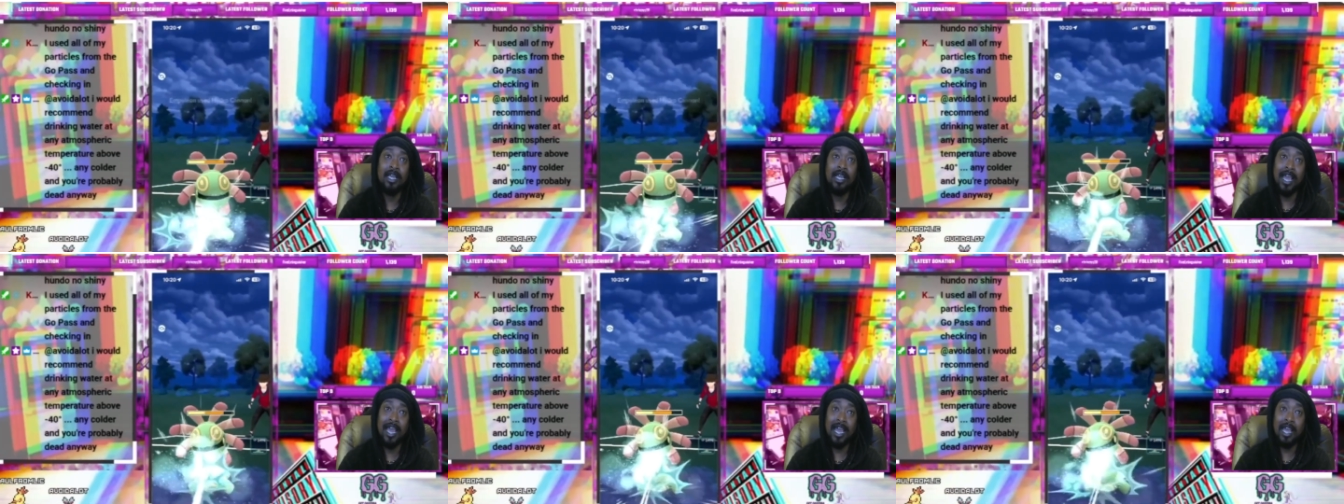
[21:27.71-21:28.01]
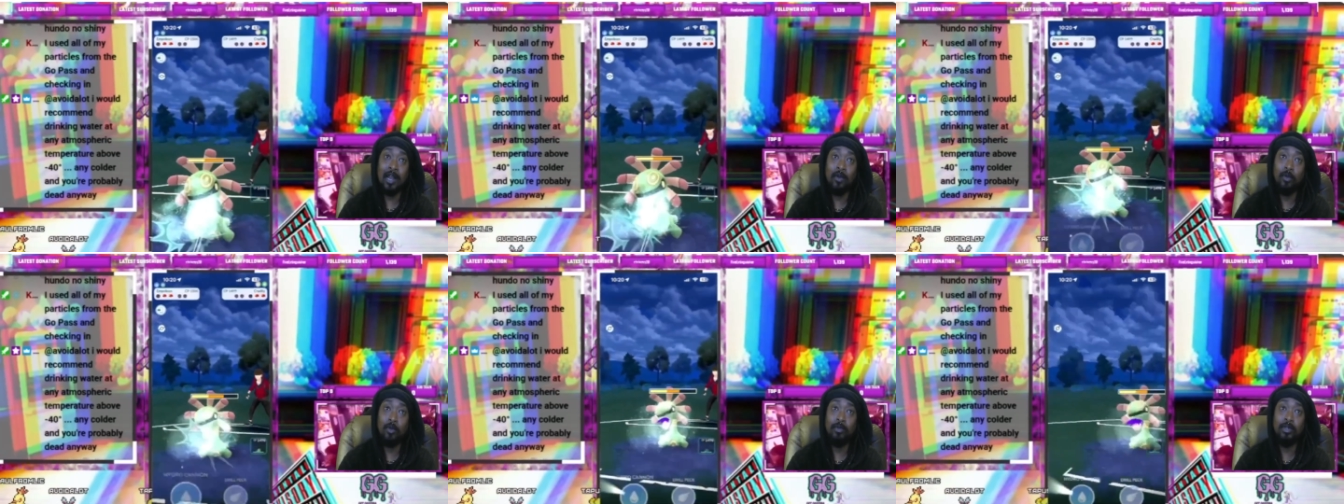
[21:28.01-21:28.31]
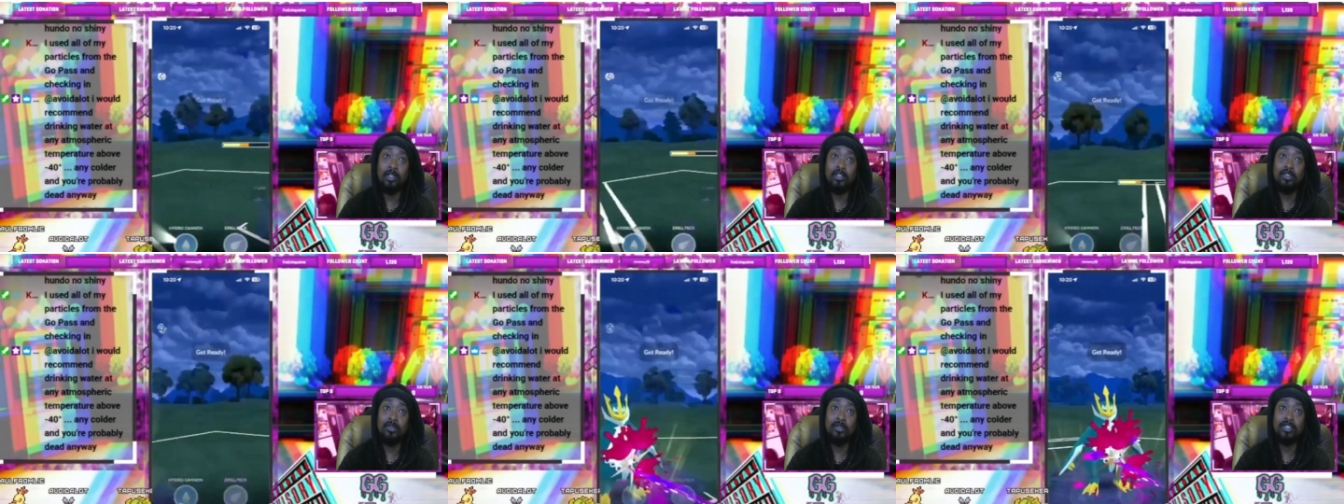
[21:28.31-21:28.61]
and will be
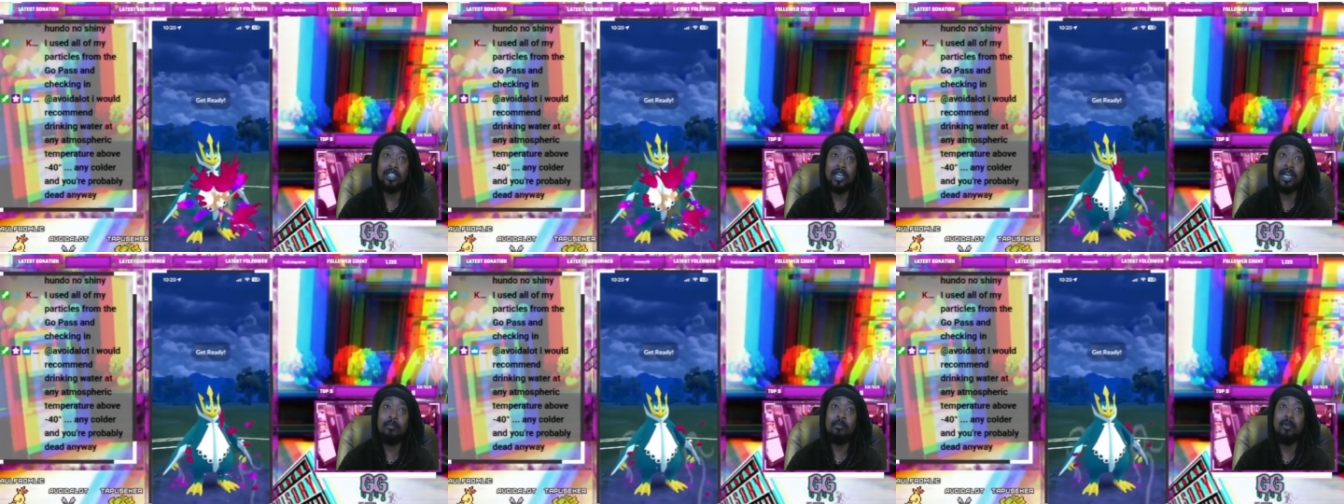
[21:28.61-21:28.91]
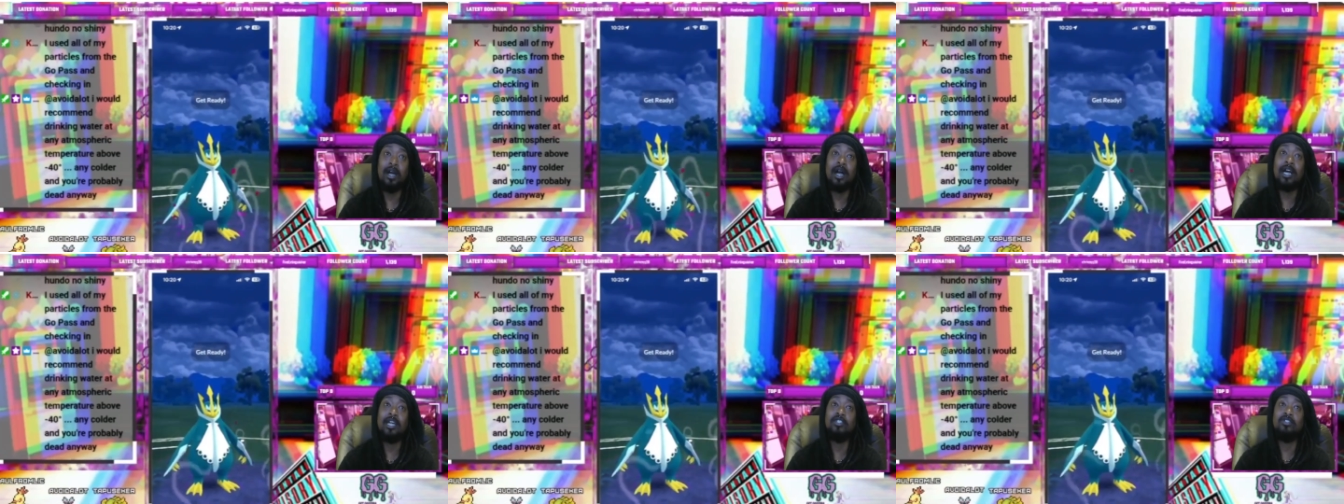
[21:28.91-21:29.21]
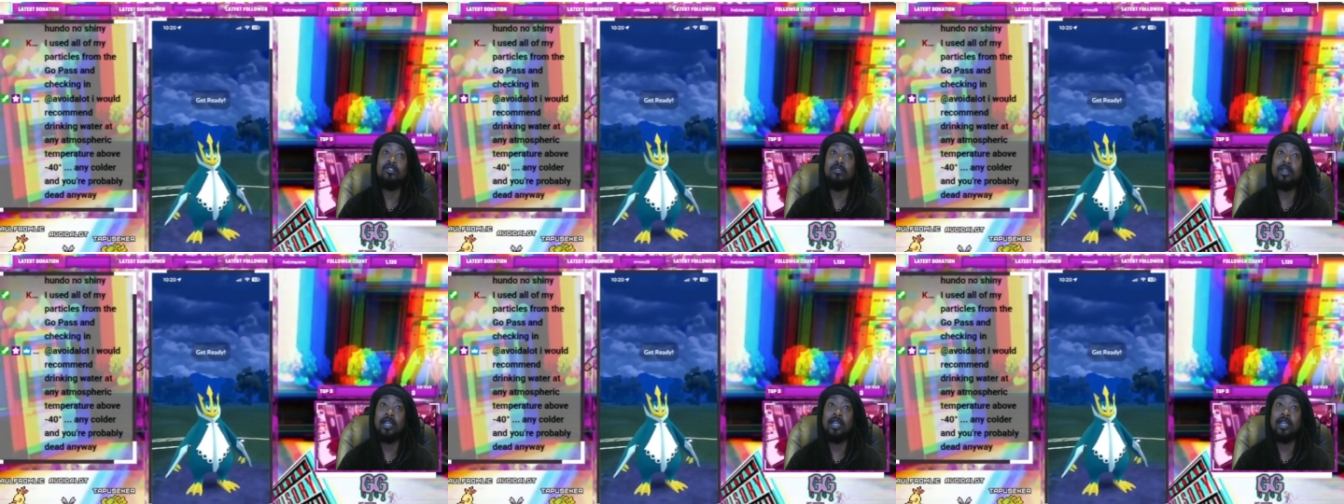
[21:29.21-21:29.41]
two shot by Hydro